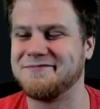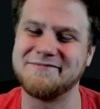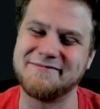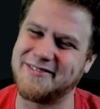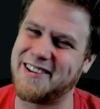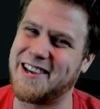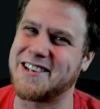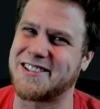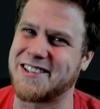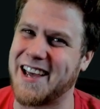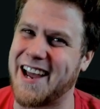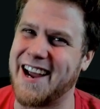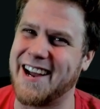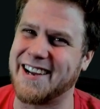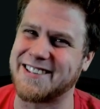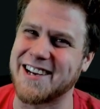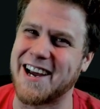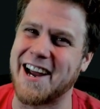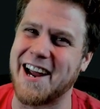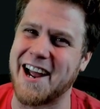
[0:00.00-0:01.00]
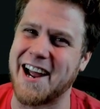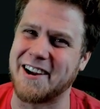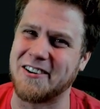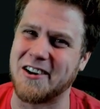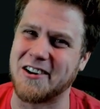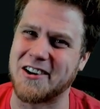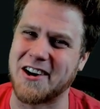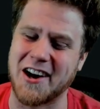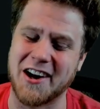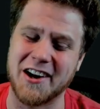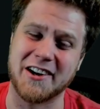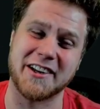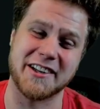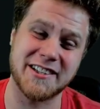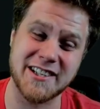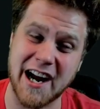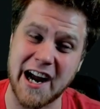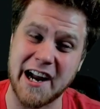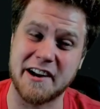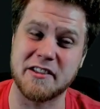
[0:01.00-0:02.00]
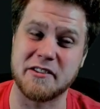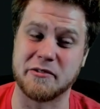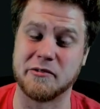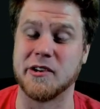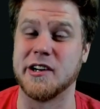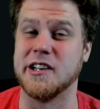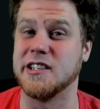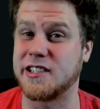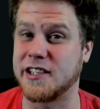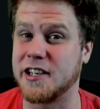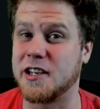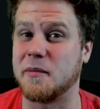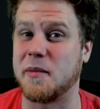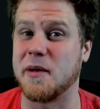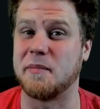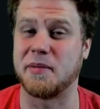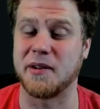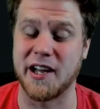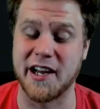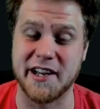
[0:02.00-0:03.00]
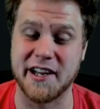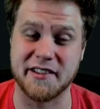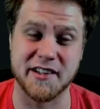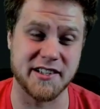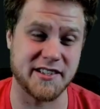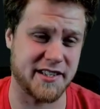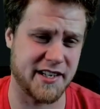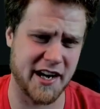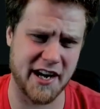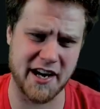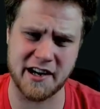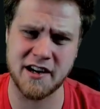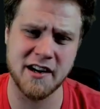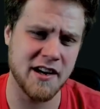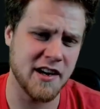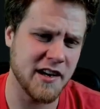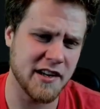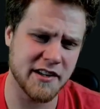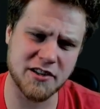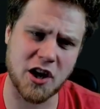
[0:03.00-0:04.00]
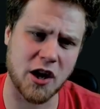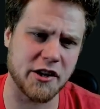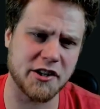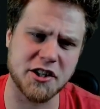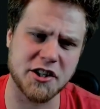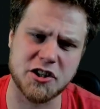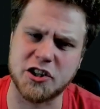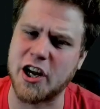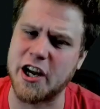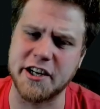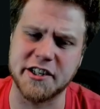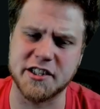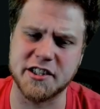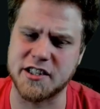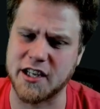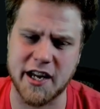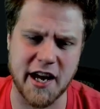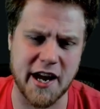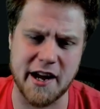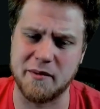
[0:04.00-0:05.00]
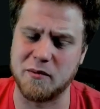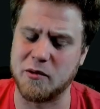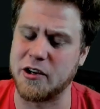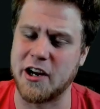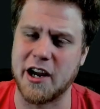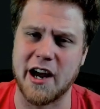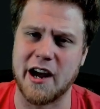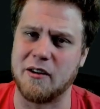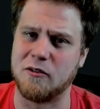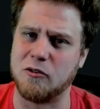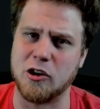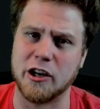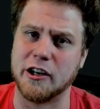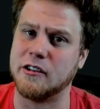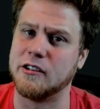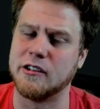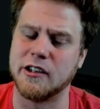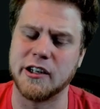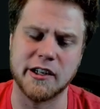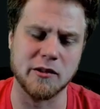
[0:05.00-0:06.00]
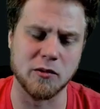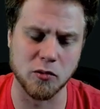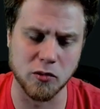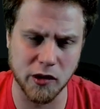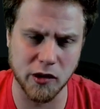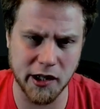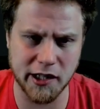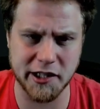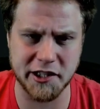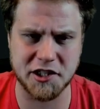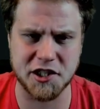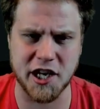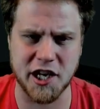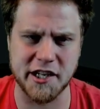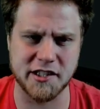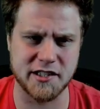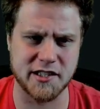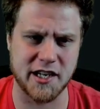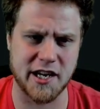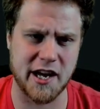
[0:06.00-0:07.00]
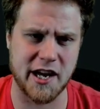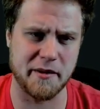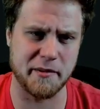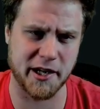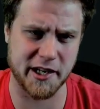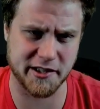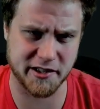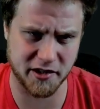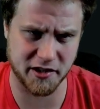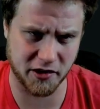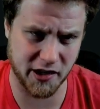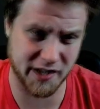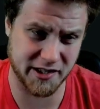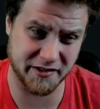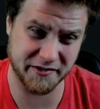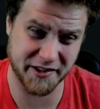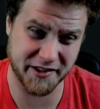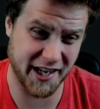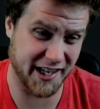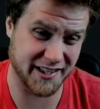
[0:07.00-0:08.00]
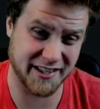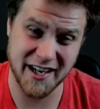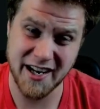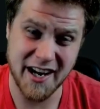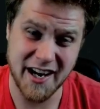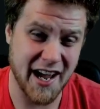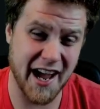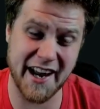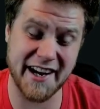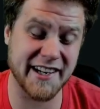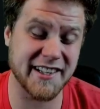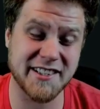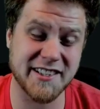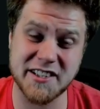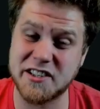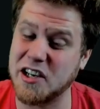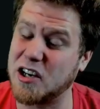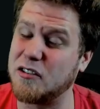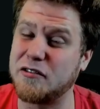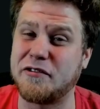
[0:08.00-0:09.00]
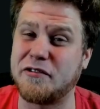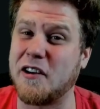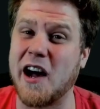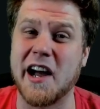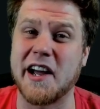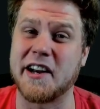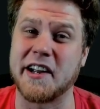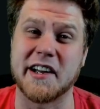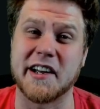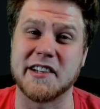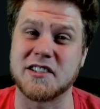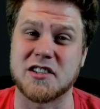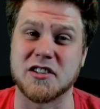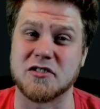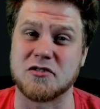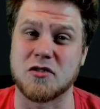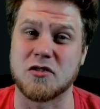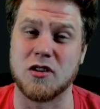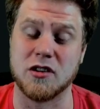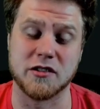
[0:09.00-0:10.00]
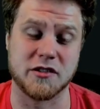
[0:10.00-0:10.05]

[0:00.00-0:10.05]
It's the anti-aggro card. It's kind of the reason to be playing this deck. This card just changes the game when you have one. It really changes the game against aggressive decks. And it's still fine against control.